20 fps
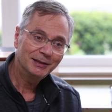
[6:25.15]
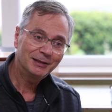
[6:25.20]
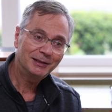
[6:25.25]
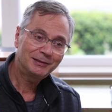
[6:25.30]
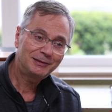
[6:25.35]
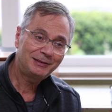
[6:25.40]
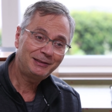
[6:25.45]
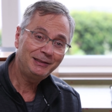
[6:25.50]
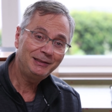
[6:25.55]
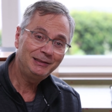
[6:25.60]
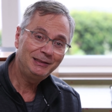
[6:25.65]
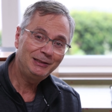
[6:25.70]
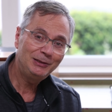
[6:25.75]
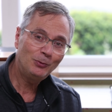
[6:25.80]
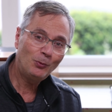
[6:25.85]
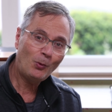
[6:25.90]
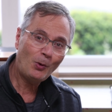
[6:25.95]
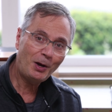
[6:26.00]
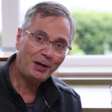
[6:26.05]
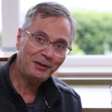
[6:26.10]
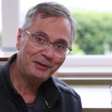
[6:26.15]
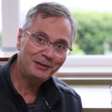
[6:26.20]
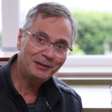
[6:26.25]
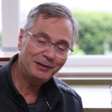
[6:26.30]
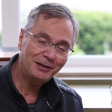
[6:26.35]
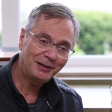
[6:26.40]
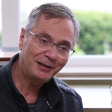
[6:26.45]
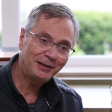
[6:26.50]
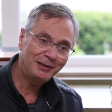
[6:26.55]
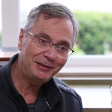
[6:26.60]

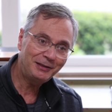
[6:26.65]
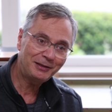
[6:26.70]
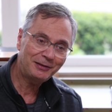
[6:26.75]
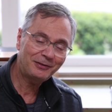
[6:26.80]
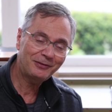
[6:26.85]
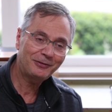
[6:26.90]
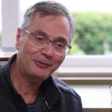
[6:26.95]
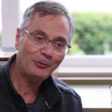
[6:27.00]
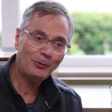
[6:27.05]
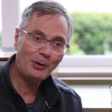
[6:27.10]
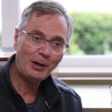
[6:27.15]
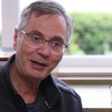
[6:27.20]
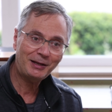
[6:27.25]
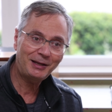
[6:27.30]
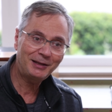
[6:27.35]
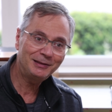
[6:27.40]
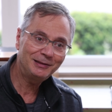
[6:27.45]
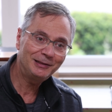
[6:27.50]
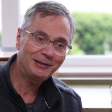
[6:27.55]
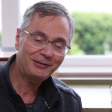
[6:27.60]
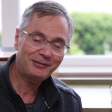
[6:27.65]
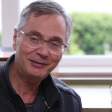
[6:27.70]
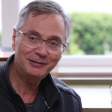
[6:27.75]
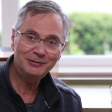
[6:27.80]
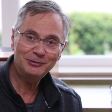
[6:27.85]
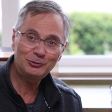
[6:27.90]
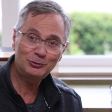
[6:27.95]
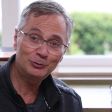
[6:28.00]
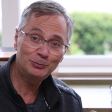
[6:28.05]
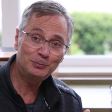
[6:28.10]
TD1 in it so I can
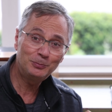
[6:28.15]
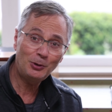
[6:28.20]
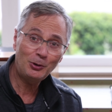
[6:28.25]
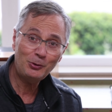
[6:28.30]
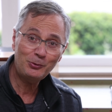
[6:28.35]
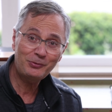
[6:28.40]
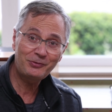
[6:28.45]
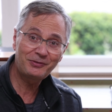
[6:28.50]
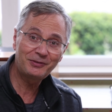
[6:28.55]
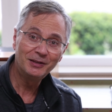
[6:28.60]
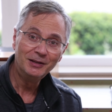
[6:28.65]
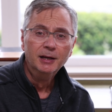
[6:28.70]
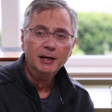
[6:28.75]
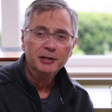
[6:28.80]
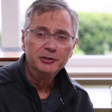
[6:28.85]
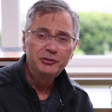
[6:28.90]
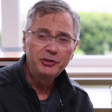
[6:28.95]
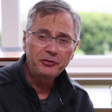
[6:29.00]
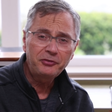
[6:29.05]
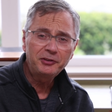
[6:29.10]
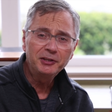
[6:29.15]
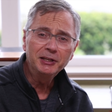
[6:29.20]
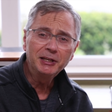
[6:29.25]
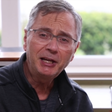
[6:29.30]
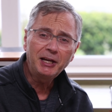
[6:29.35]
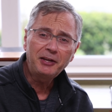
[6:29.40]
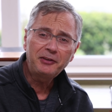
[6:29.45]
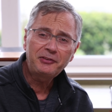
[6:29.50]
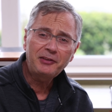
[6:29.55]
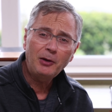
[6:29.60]
listen to both, just in
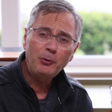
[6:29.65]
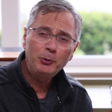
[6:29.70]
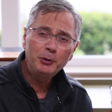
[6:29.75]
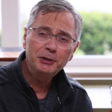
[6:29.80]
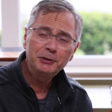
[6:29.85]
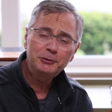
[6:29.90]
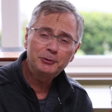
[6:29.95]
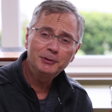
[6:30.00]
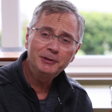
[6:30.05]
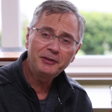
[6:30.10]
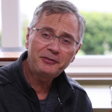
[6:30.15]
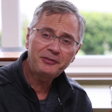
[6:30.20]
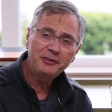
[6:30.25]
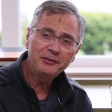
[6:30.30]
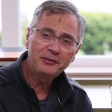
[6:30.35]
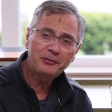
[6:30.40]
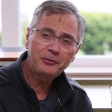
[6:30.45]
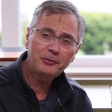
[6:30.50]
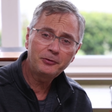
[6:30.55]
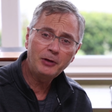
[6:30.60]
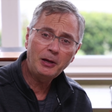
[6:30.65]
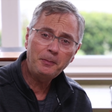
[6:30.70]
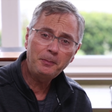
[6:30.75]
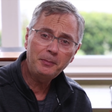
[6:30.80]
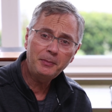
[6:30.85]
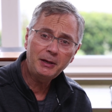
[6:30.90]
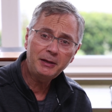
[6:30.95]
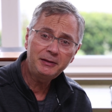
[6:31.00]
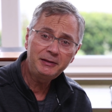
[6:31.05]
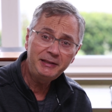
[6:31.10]
case I wanted to listen to
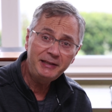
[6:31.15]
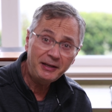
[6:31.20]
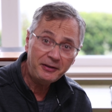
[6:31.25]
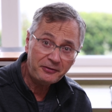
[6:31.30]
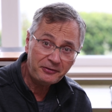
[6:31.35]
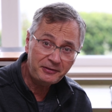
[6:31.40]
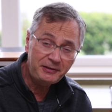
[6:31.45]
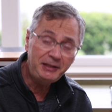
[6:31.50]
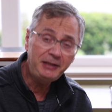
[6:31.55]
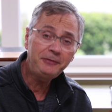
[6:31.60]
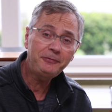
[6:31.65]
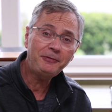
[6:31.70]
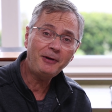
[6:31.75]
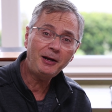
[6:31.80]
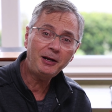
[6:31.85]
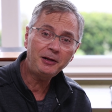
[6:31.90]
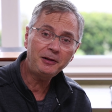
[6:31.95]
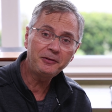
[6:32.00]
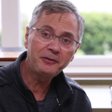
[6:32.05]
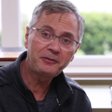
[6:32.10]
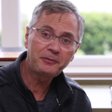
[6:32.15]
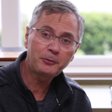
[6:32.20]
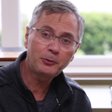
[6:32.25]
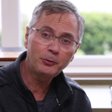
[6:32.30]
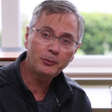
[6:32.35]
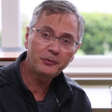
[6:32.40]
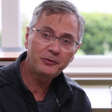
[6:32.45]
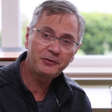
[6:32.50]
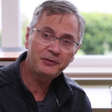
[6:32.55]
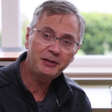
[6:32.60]
some DSD files,
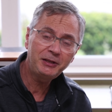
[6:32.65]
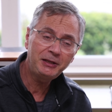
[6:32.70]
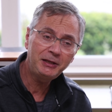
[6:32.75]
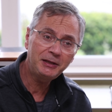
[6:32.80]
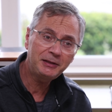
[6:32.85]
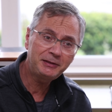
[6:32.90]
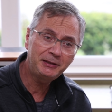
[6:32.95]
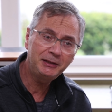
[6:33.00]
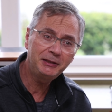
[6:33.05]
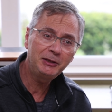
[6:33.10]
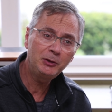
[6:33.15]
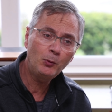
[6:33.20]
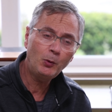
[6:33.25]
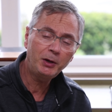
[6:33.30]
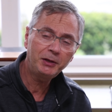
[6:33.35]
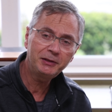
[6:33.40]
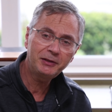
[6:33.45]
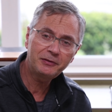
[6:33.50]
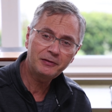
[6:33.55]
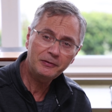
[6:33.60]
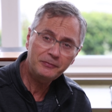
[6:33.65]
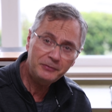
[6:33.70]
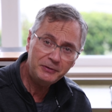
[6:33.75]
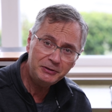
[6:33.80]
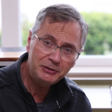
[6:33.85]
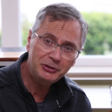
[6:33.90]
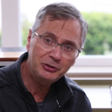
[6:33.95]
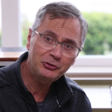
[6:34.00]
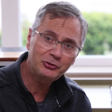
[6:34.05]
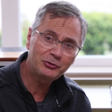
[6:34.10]
because the TD1 is a
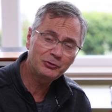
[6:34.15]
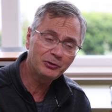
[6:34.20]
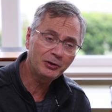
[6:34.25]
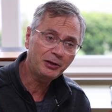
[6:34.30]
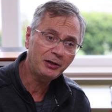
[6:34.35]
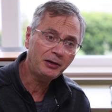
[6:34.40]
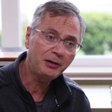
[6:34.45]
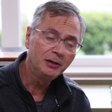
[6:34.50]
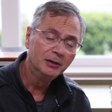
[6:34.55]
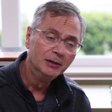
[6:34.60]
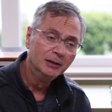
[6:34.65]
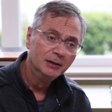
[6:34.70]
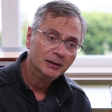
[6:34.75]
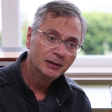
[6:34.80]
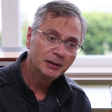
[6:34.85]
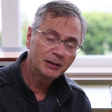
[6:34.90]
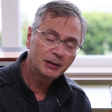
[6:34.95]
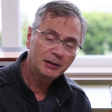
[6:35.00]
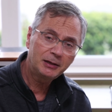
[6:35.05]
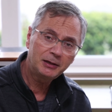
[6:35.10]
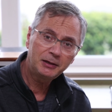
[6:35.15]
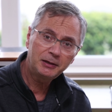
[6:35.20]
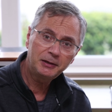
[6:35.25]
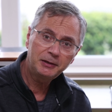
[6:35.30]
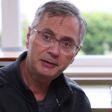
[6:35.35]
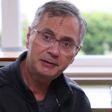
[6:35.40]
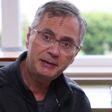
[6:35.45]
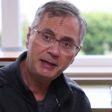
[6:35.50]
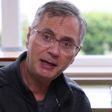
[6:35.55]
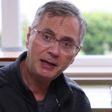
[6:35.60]
vintage
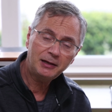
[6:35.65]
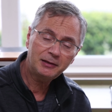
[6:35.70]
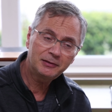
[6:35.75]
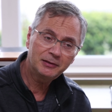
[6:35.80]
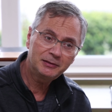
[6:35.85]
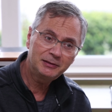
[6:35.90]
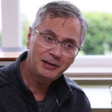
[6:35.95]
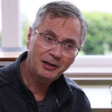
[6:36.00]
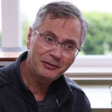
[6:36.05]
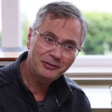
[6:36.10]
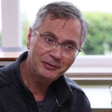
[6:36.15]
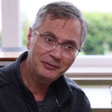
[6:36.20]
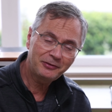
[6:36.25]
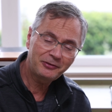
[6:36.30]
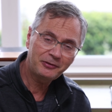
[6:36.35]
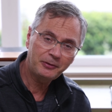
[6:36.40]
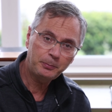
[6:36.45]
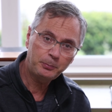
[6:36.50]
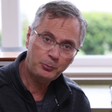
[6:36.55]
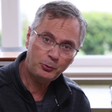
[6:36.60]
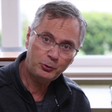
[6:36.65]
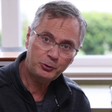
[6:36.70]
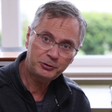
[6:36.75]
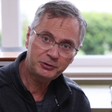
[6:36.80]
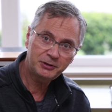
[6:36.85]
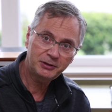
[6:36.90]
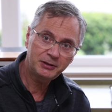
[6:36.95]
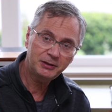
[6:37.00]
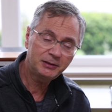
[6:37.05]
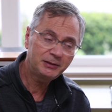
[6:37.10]
DAC that doesn't
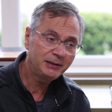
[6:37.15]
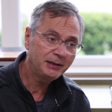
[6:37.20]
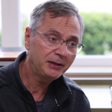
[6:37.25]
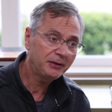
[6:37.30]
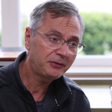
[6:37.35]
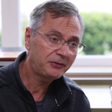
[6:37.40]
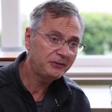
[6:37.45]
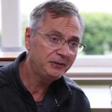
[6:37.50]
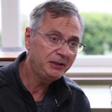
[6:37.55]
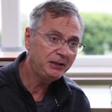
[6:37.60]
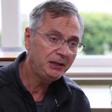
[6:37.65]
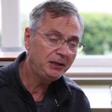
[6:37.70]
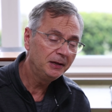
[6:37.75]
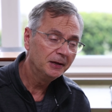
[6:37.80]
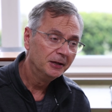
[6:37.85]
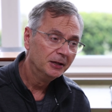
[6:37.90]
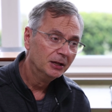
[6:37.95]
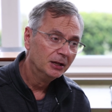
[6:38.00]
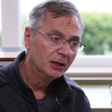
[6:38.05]
support DSD.